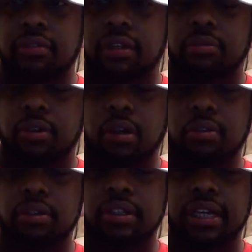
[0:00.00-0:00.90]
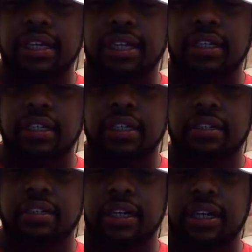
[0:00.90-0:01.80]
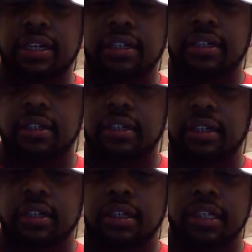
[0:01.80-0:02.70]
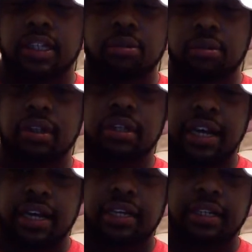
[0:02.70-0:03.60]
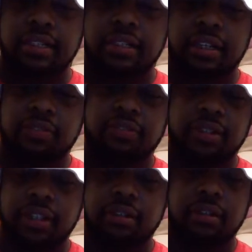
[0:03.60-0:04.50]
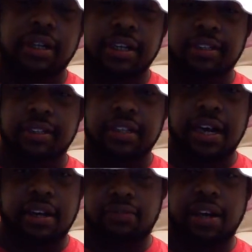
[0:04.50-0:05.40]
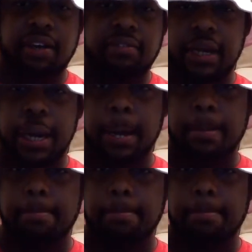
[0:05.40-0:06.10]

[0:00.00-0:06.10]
The only thing that it is that you look at it different than you look at your 9-to-5 job.